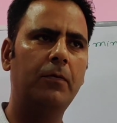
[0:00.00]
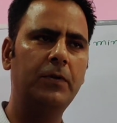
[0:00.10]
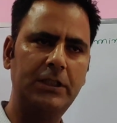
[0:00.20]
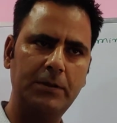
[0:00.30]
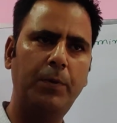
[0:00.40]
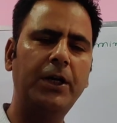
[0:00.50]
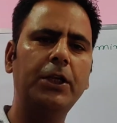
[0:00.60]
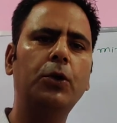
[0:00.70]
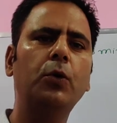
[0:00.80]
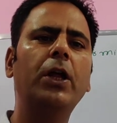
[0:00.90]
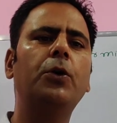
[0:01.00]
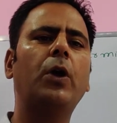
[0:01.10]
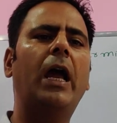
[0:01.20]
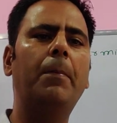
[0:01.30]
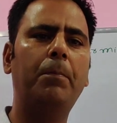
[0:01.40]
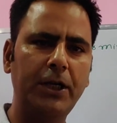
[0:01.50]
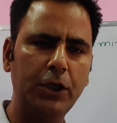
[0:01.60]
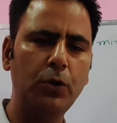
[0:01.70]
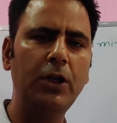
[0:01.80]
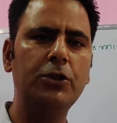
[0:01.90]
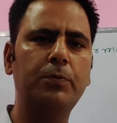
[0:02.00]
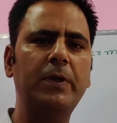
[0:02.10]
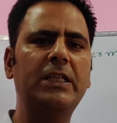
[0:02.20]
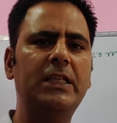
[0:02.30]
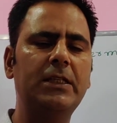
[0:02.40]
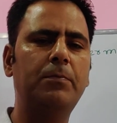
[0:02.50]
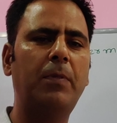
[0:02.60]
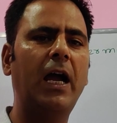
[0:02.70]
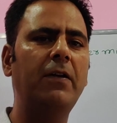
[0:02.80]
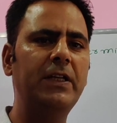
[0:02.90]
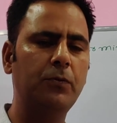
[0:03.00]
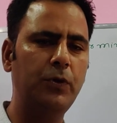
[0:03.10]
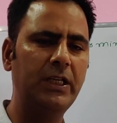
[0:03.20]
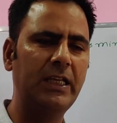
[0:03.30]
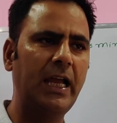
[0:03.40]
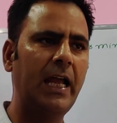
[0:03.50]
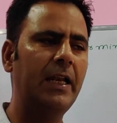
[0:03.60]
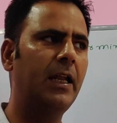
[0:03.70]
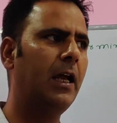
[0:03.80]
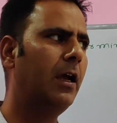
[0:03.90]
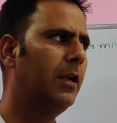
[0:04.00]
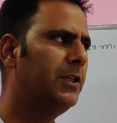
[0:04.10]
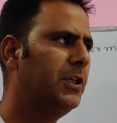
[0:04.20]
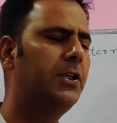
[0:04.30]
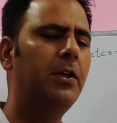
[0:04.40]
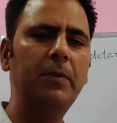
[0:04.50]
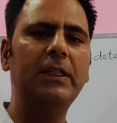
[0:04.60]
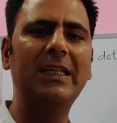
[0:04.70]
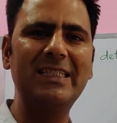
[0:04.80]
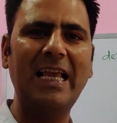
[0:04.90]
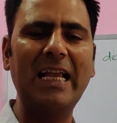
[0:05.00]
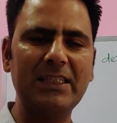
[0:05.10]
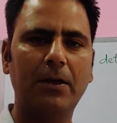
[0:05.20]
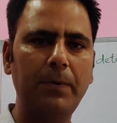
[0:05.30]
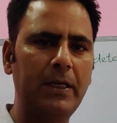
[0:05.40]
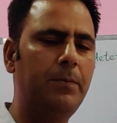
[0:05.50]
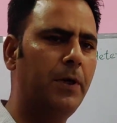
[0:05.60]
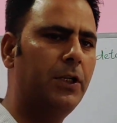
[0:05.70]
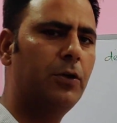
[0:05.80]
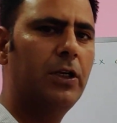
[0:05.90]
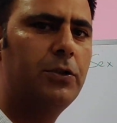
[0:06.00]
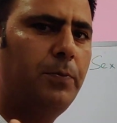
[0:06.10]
which is particular to a particular species by which we can determine the sex of any particular